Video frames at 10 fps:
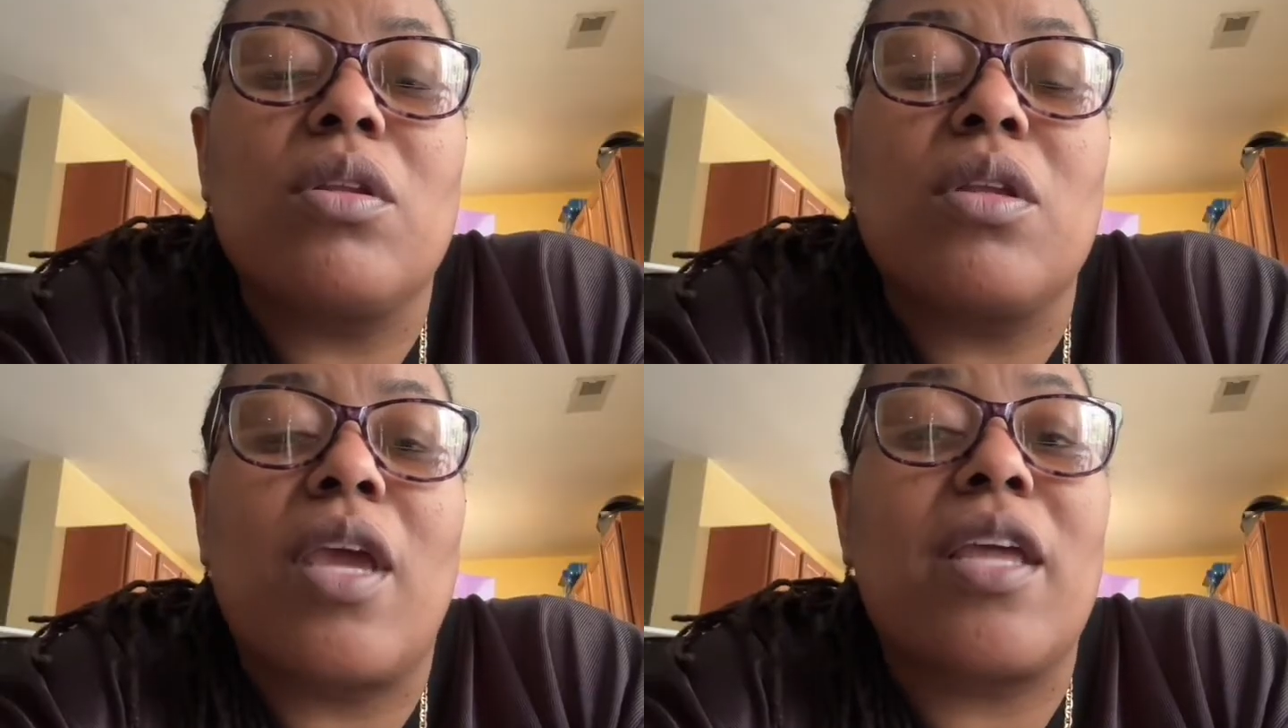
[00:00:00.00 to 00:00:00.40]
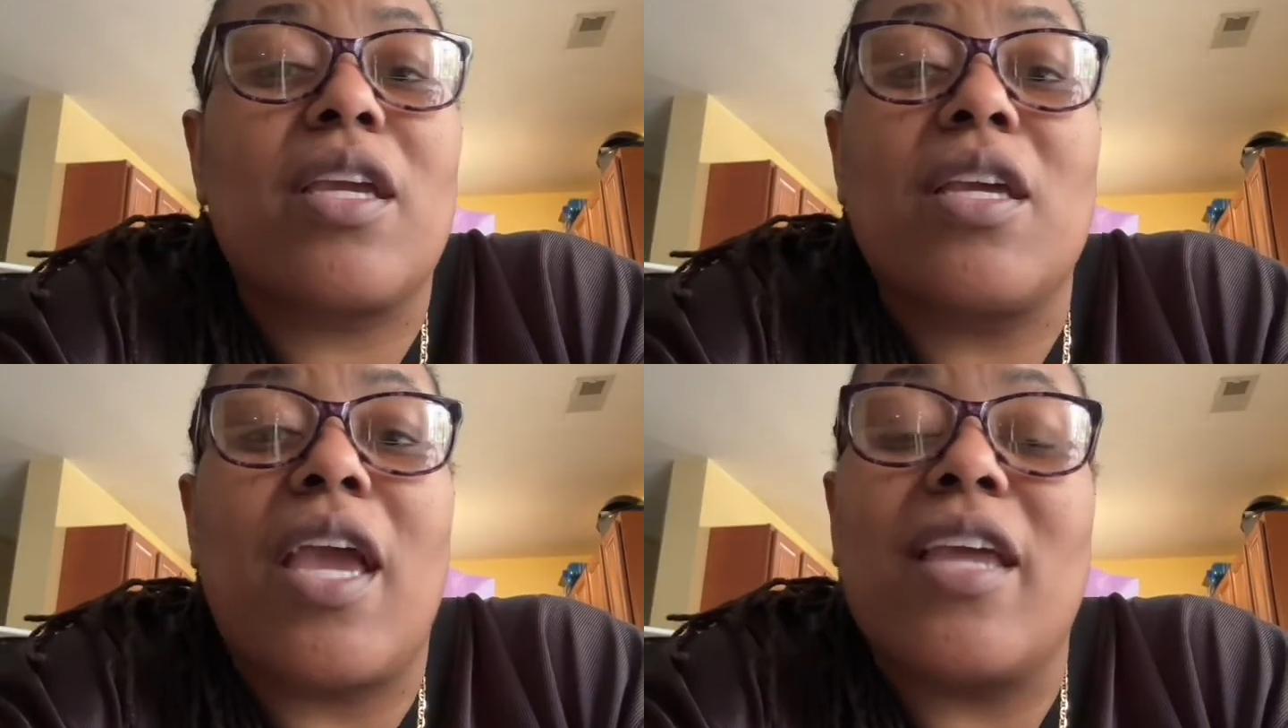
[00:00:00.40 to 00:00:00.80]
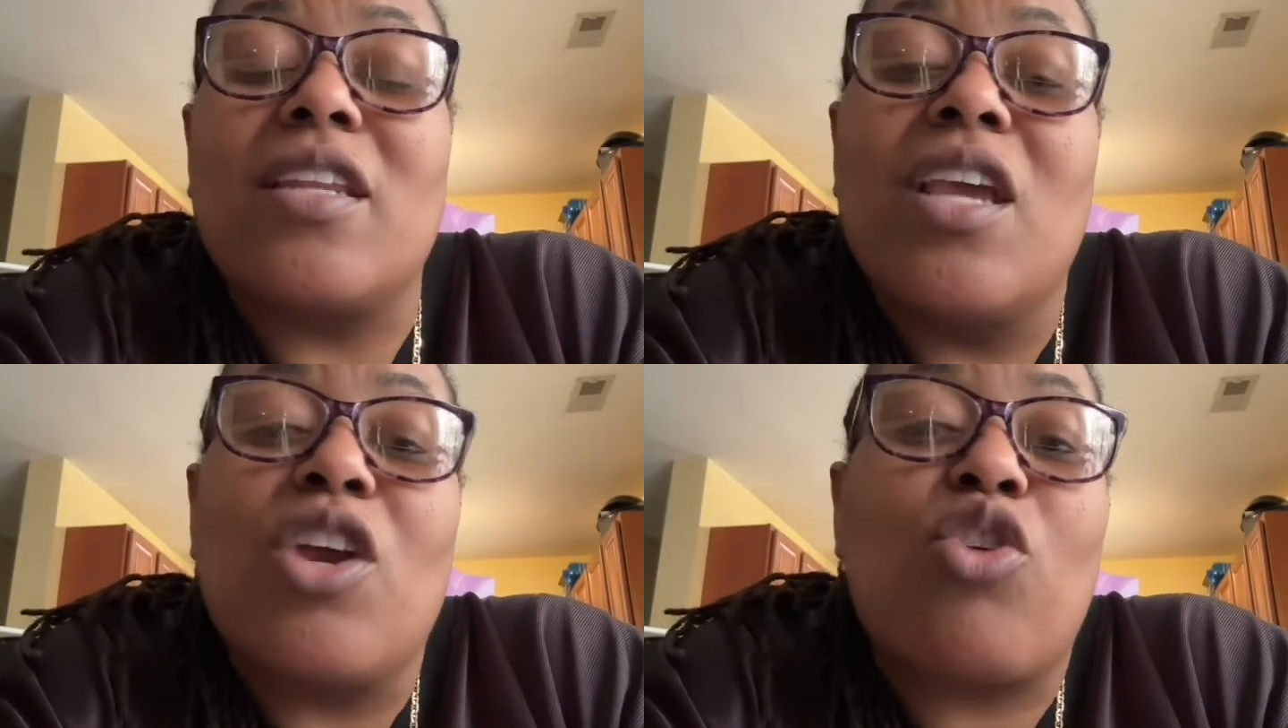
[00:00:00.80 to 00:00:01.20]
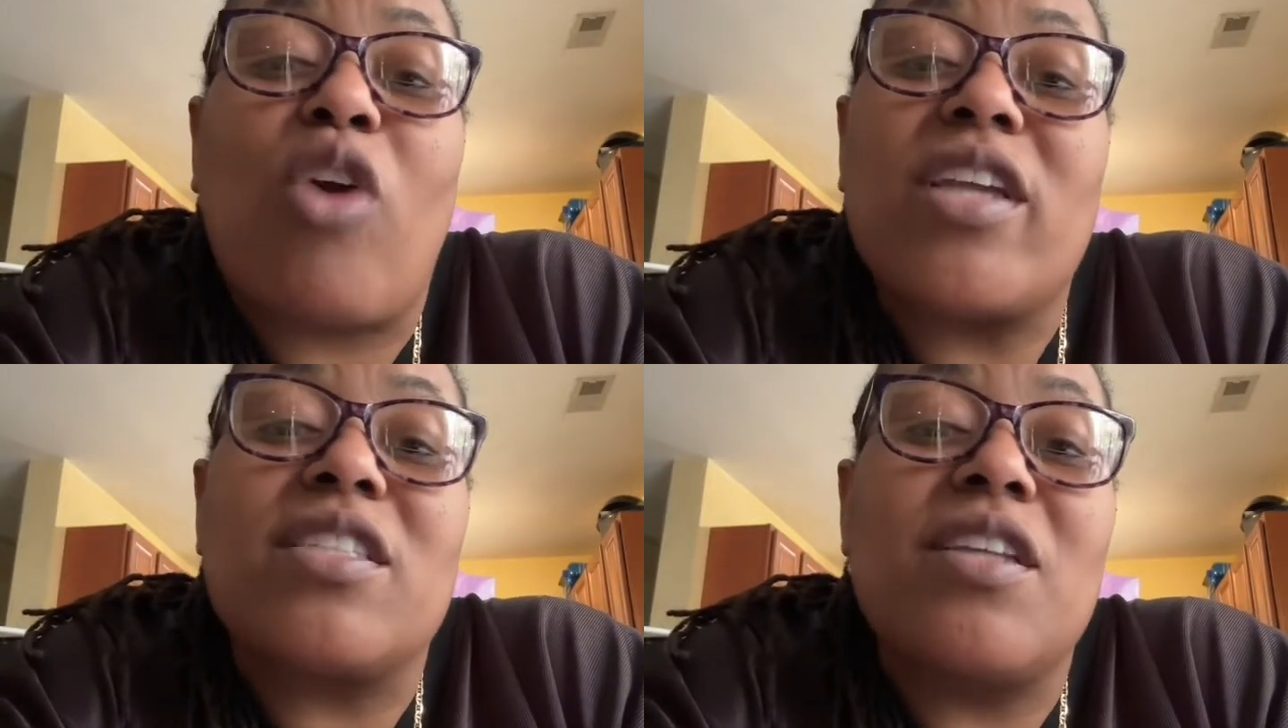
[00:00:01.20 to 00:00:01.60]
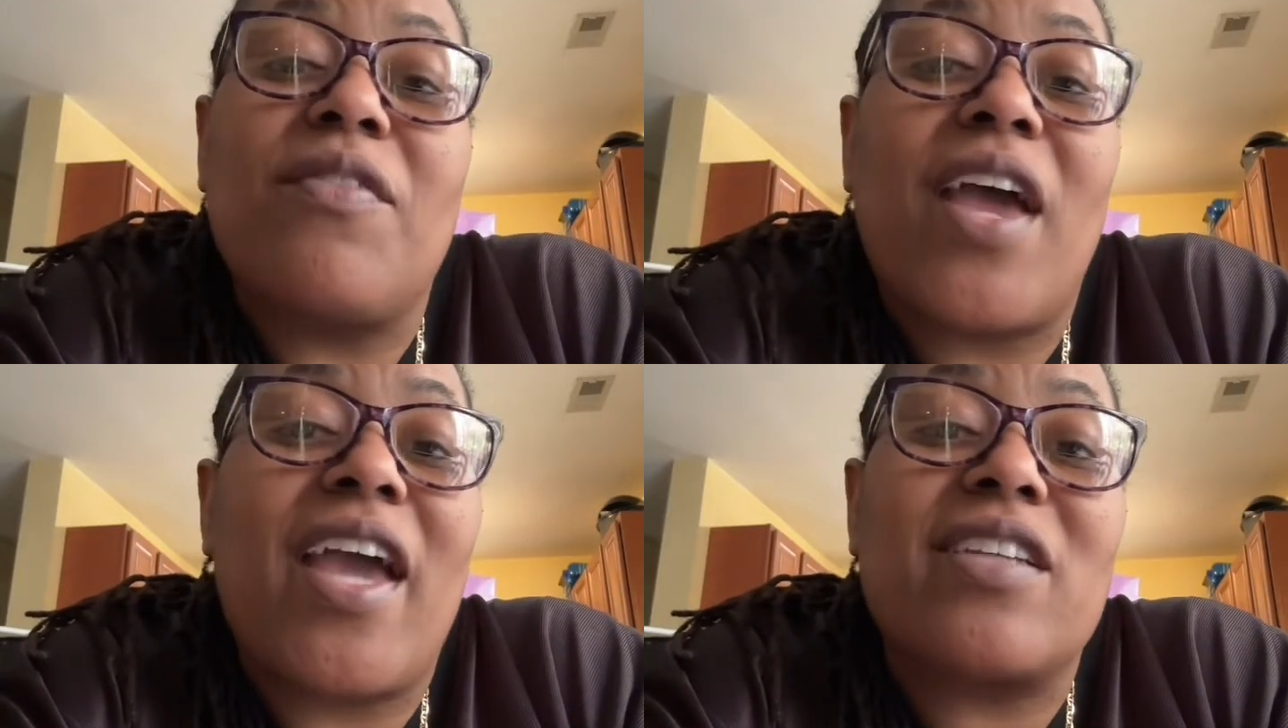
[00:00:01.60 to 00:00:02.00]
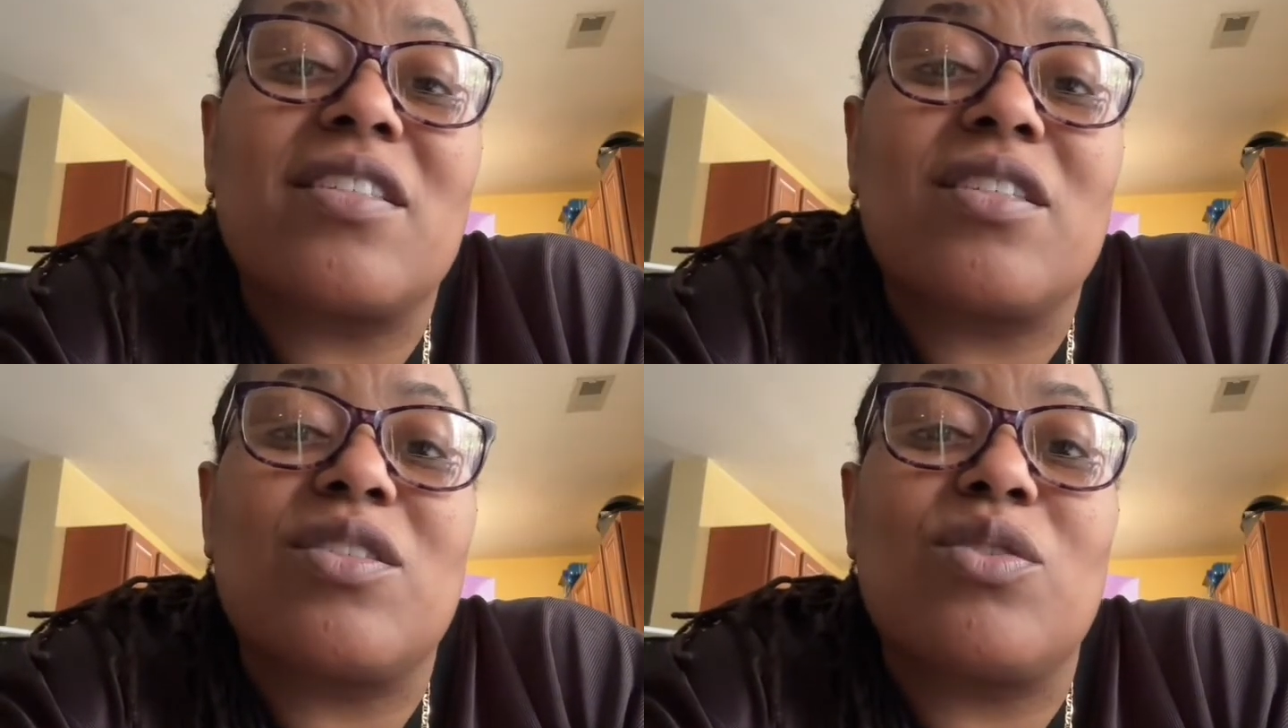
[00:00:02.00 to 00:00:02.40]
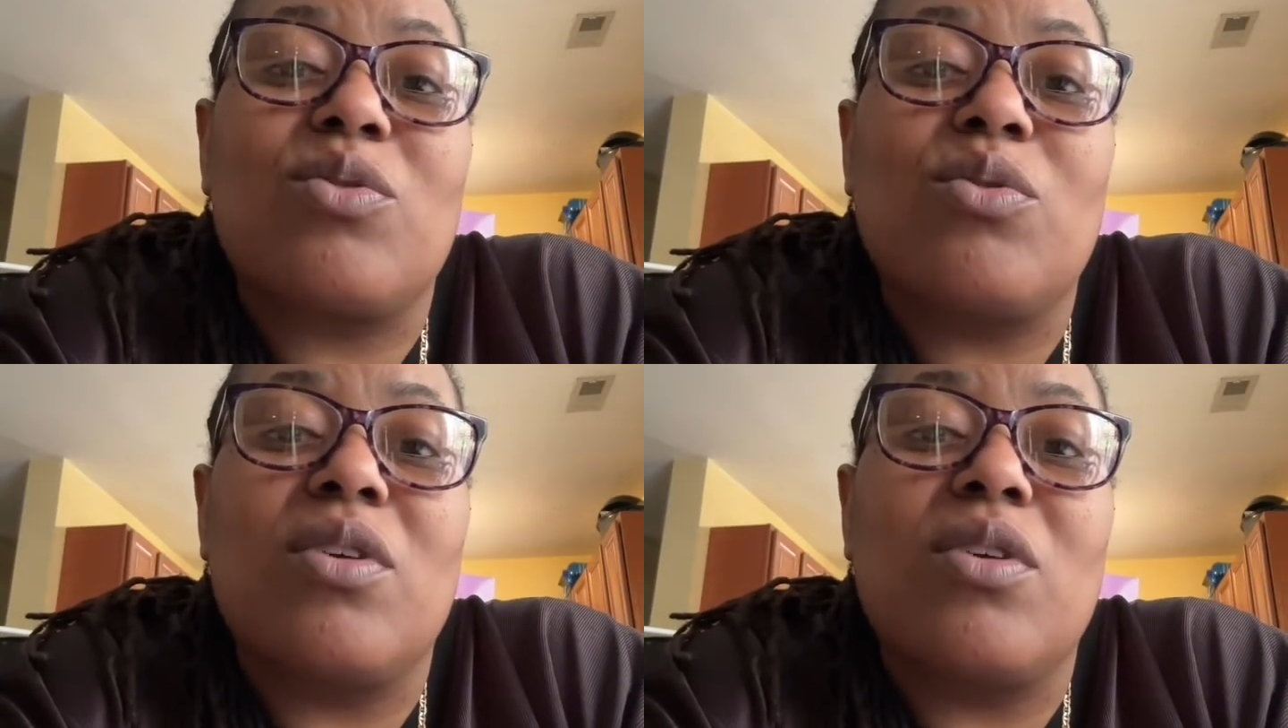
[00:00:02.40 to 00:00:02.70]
And, and Christ never asked us to.